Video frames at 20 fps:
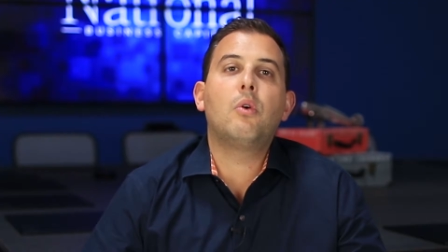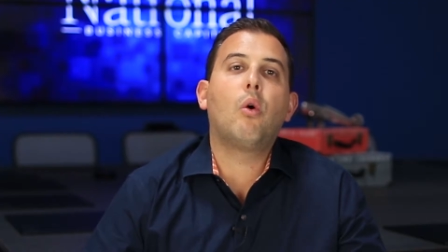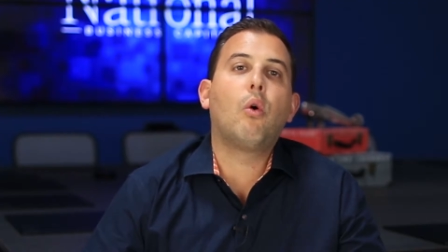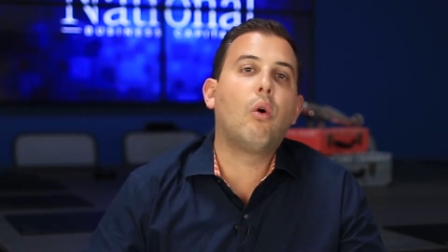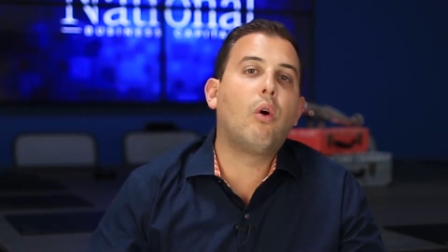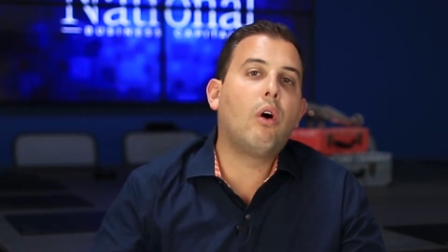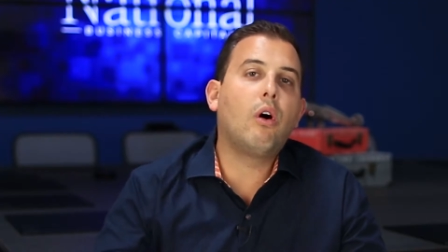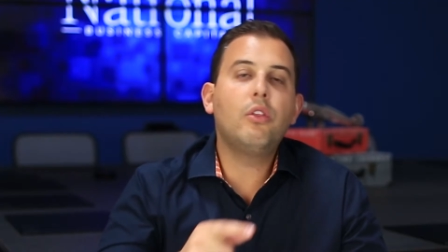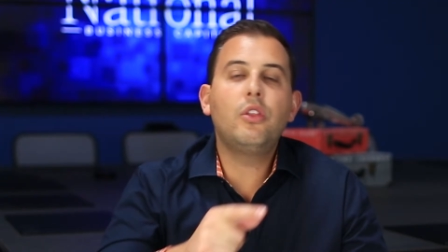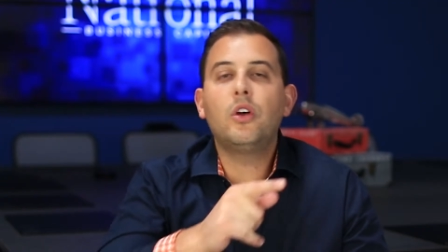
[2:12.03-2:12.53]

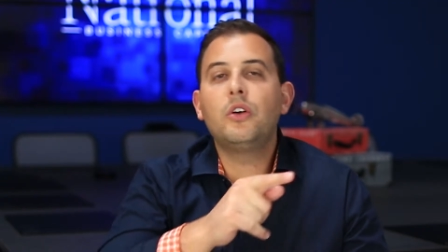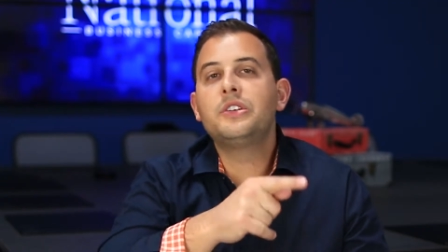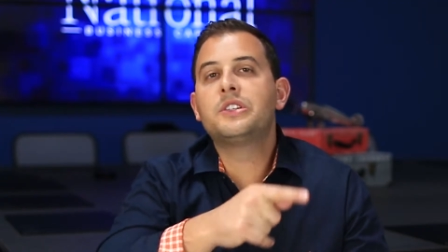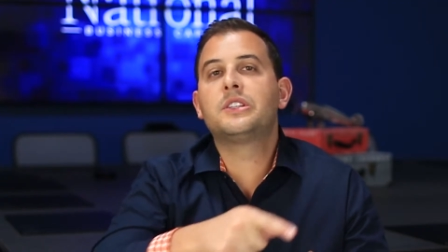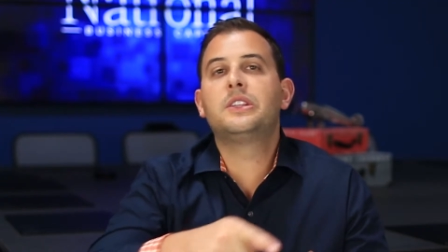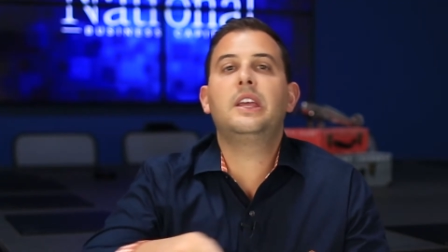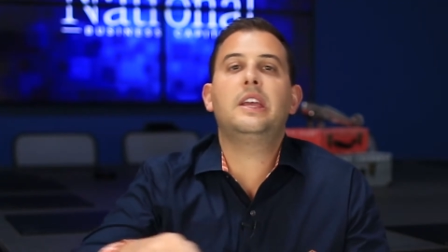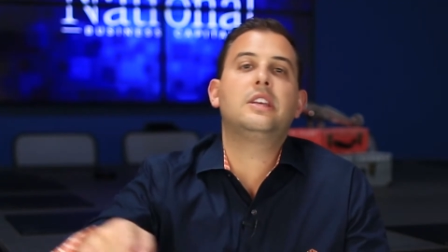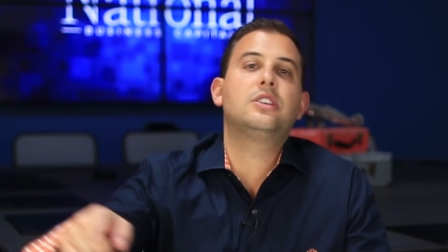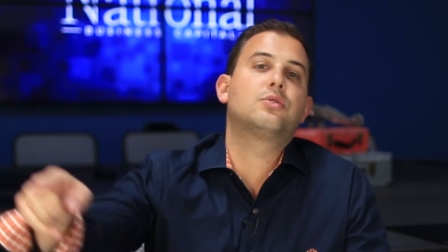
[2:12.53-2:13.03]
all those
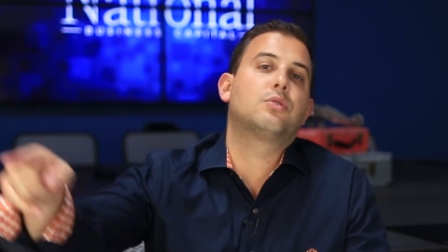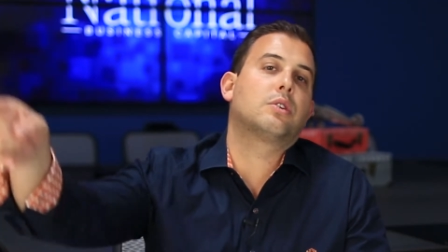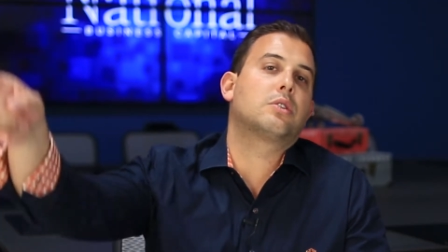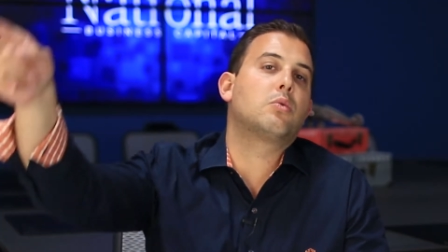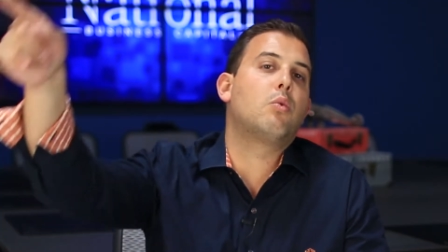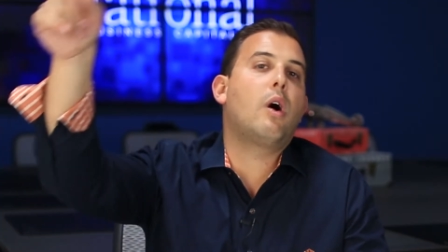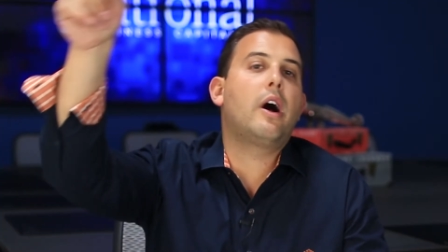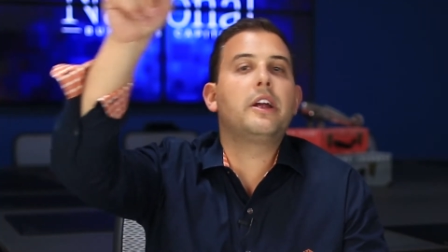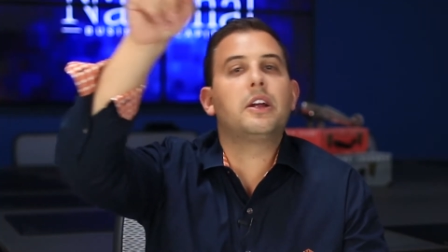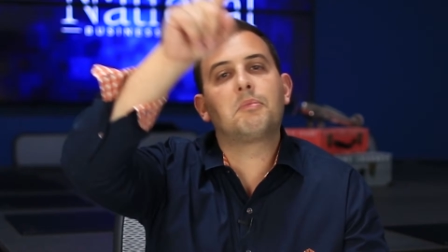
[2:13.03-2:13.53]
things
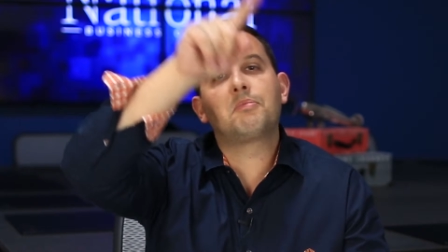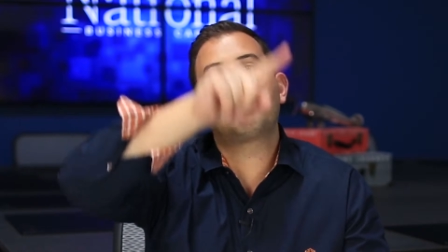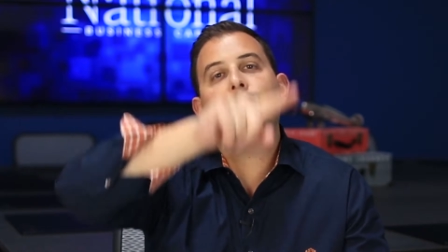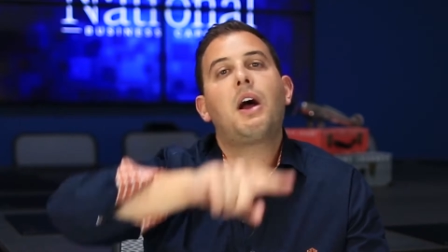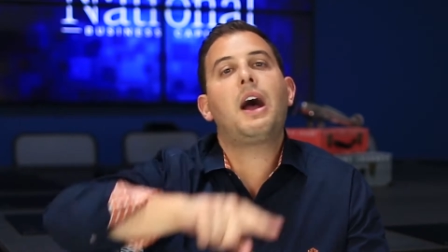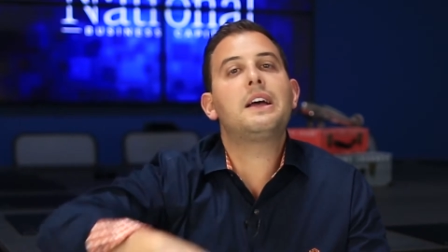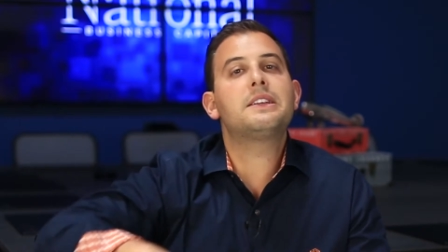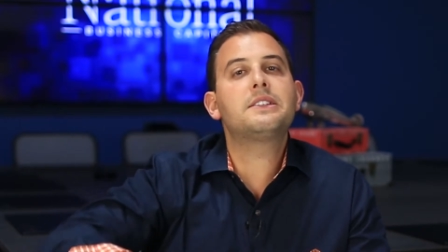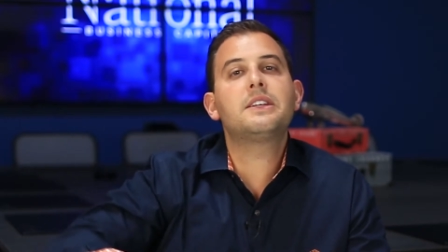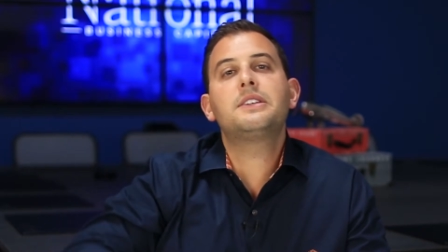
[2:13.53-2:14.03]
require
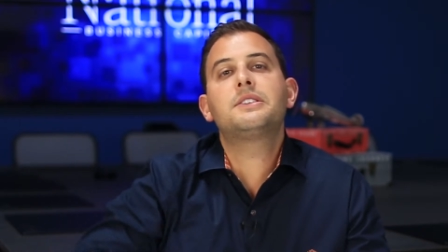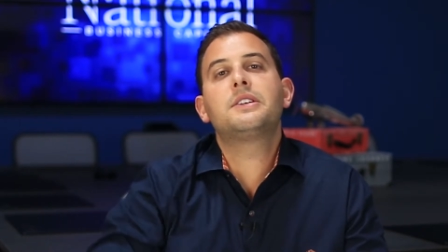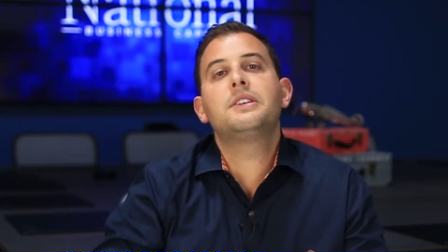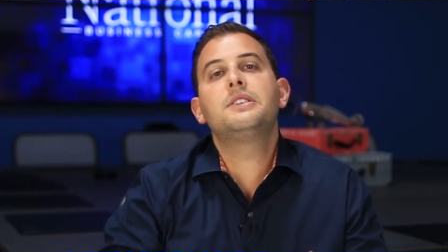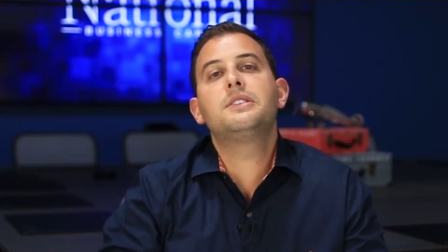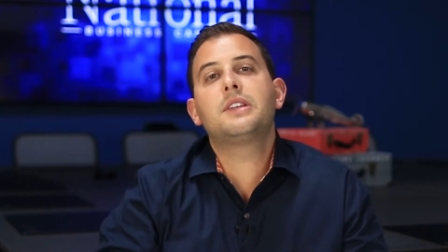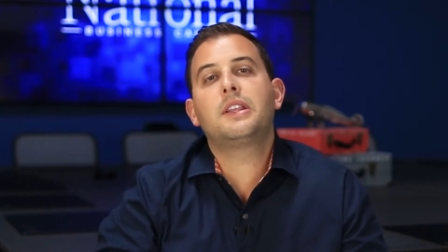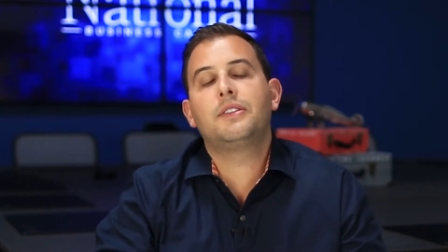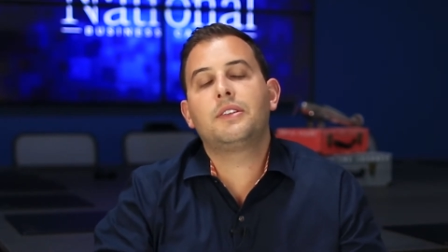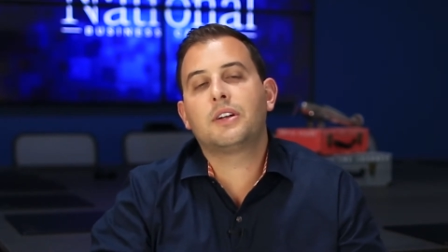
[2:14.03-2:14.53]

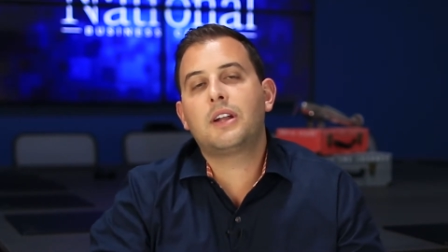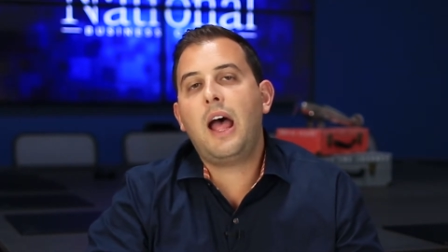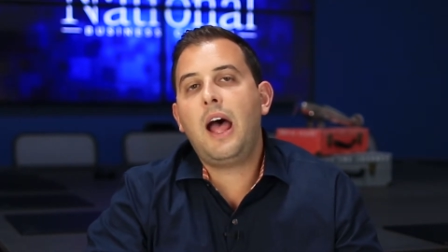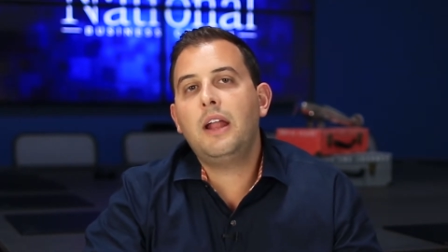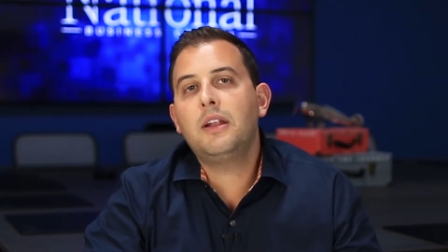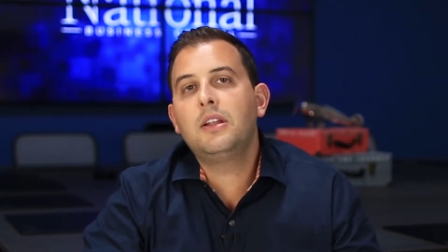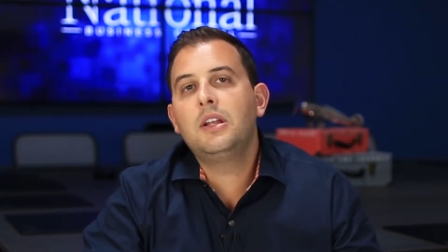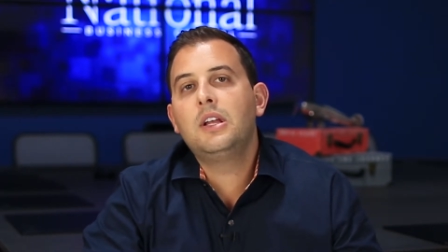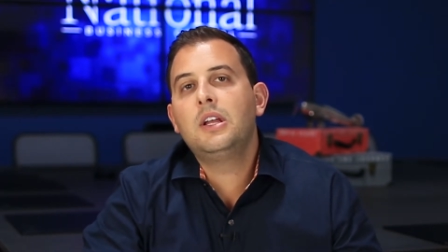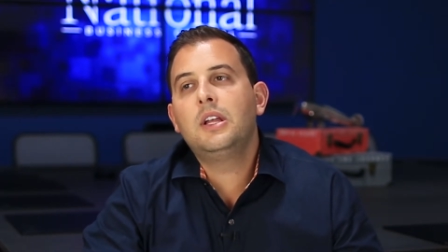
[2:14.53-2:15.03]
processes and they're
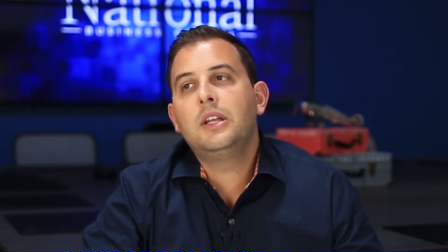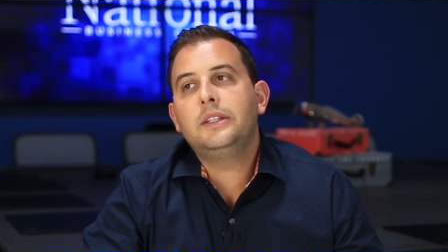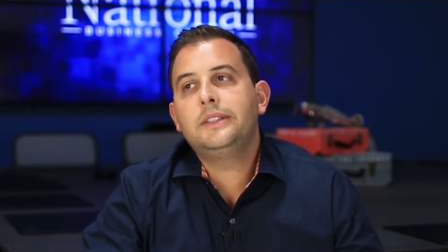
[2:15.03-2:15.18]
not,